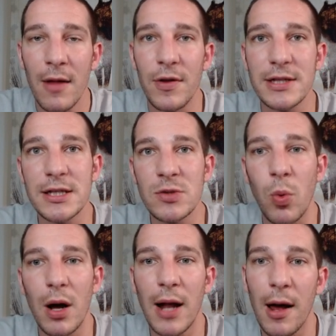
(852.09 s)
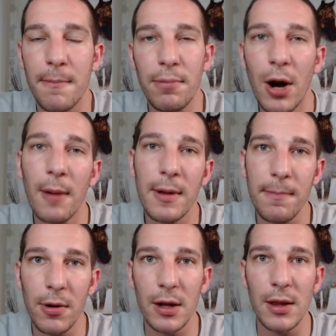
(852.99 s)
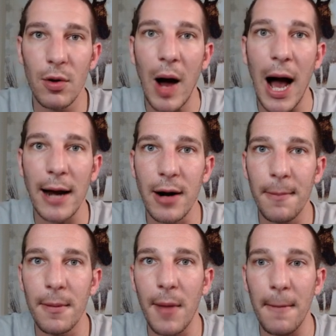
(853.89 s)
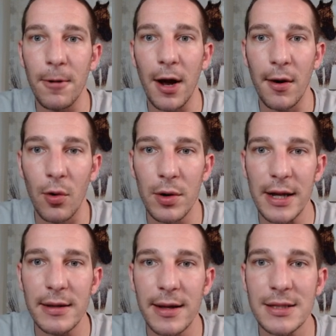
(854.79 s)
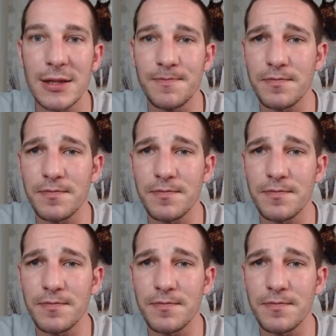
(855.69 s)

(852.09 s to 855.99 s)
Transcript: This is one I'd probably put a little higher up on my priority list.